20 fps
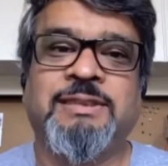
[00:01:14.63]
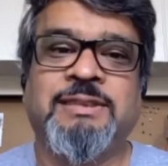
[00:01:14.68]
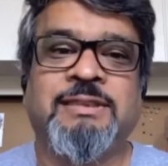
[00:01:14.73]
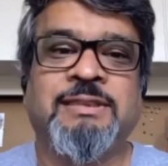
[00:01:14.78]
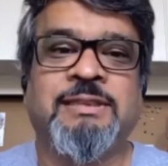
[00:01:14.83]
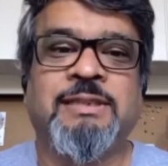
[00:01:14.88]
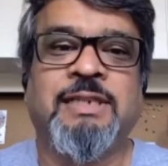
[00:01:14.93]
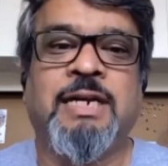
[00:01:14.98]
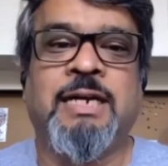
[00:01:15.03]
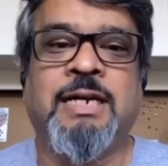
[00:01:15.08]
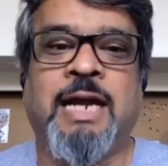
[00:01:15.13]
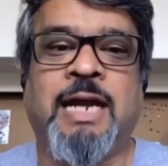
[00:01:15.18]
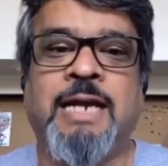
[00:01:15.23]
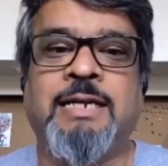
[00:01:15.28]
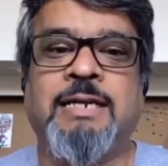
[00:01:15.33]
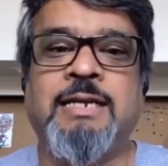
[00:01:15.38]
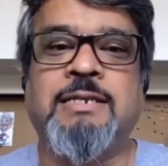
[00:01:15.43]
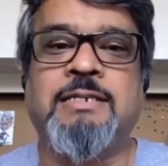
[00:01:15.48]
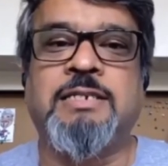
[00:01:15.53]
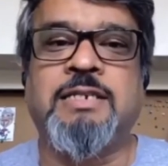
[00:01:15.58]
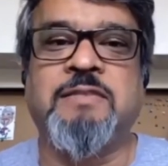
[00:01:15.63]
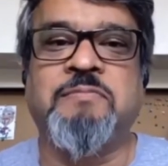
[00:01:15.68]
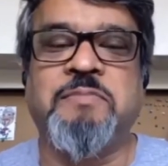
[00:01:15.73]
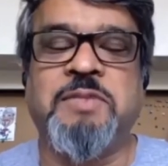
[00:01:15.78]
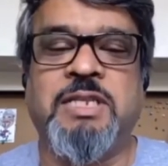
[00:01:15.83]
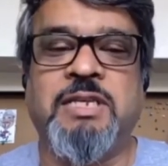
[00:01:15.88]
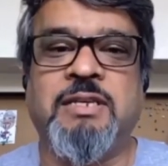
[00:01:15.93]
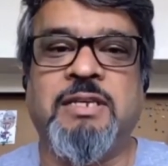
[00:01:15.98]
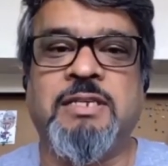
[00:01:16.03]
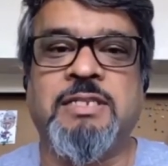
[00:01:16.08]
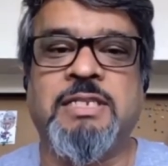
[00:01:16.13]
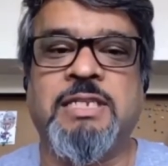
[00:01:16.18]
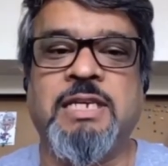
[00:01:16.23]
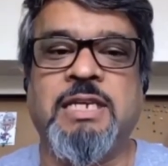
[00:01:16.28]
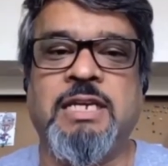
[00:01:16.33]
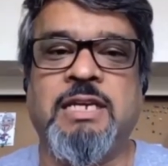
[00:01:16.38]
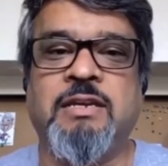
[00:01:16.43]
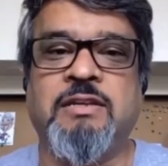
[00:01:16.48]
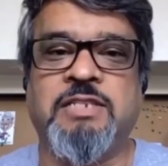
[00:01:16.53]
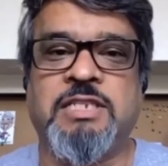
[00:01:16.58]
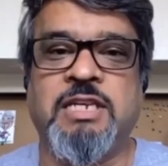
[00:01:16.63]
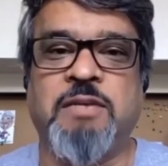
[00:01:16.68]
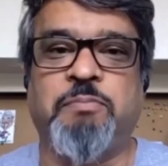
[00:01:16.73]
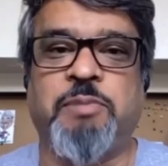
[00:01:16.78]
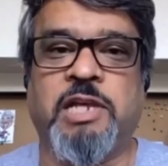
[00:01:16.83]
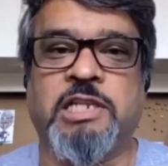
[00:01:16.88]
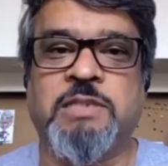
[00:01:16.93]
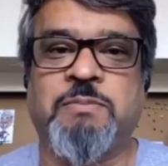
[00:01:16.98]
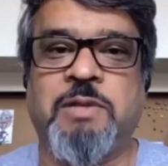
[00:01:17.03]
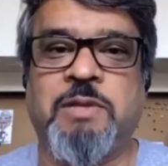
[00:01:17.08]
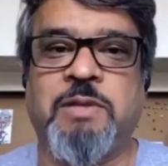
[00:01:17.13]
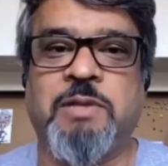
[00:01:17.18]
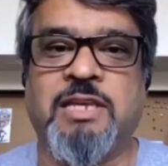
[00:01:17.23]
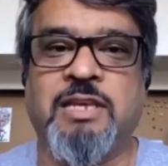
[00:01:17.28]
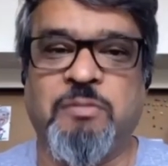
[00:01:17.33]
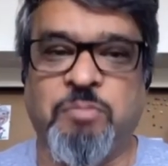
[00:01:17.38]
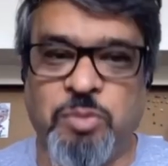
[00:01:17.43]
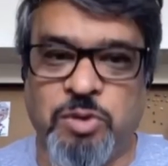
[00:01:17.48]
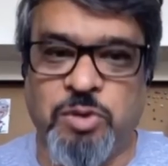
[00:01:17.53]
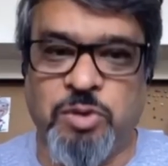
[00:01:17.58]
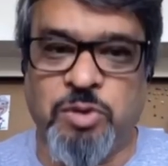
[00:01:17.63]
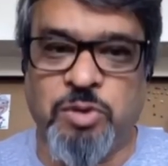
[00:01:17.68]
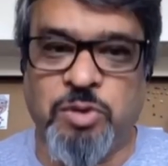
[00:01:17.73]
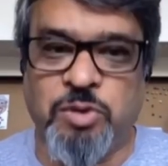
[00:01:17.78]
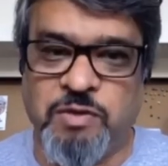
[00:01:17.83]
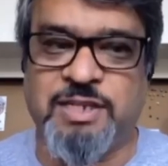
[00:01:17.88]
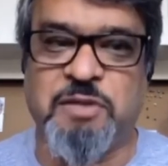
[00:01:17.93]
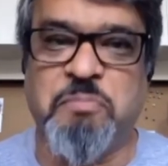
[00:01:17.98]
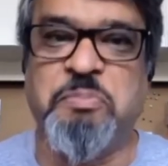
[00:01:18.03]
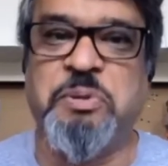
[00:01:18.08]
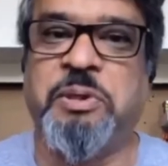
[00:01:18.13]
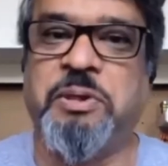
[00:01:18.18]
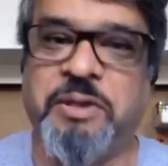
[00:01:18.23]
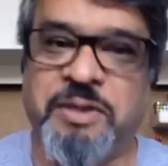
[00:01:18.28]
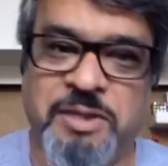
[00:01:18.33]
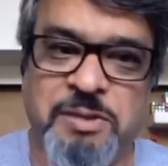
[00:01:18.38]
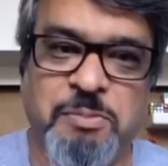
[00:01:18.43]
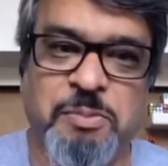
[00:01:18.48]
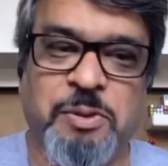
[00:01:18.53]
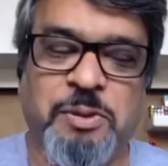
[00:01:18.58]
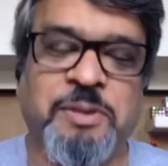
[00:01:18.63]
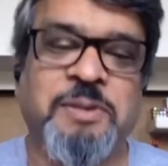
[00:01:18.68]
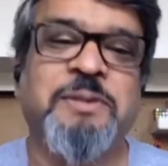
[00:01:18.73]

and I teach him the C++ keyboard, which is the computer keyboard.